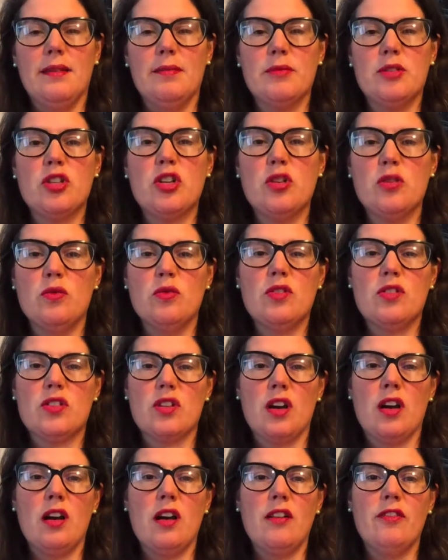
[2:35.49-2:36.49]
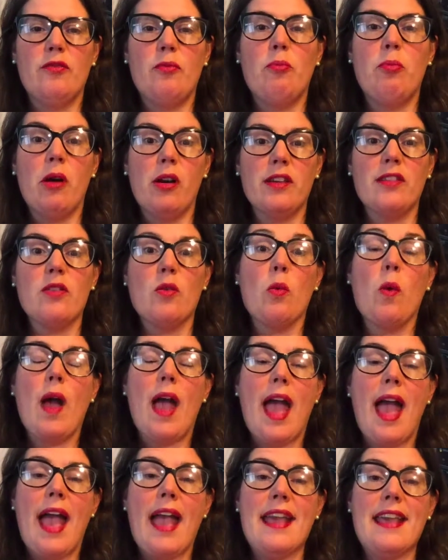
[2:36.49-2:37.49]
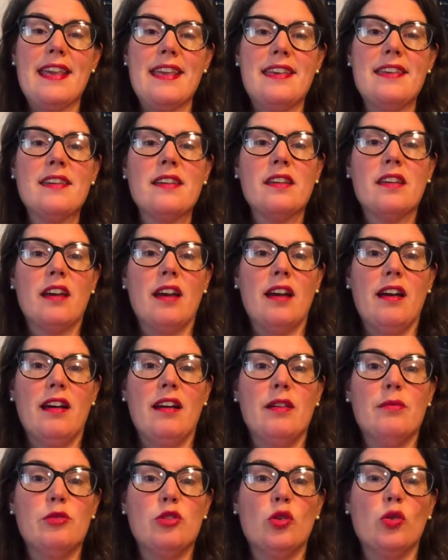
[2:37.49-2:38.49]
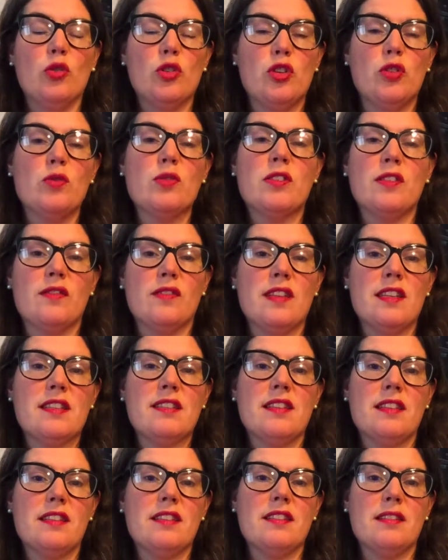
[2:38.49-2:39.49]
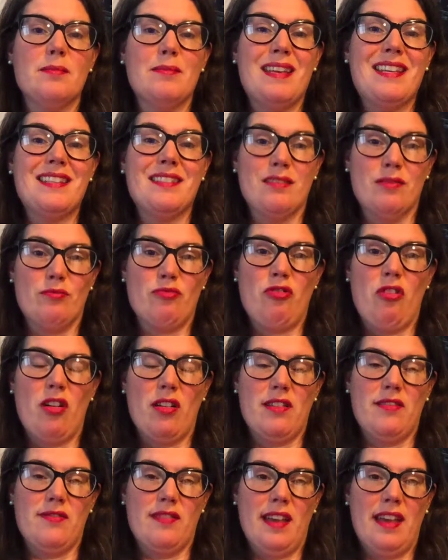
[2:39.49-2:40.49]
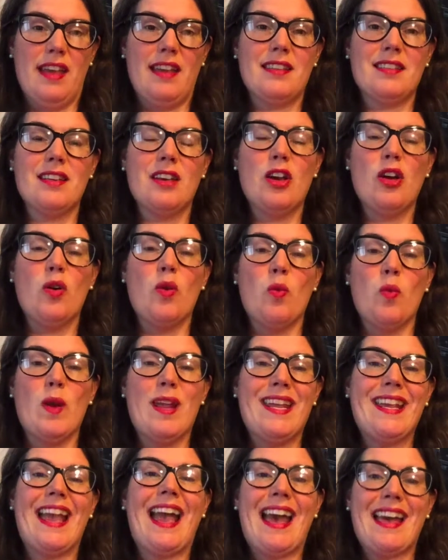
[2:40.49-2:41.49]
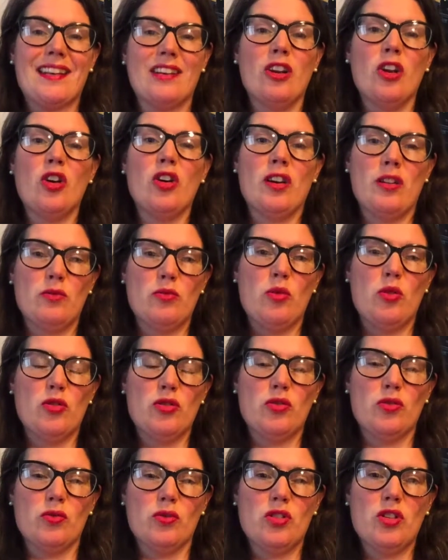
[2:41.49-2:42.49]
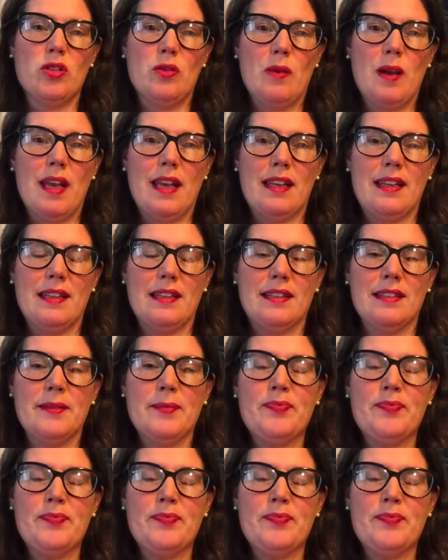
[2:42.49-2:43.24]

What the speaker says: to staff, by the way, your use of this system isn't private, we can look at what you're doing.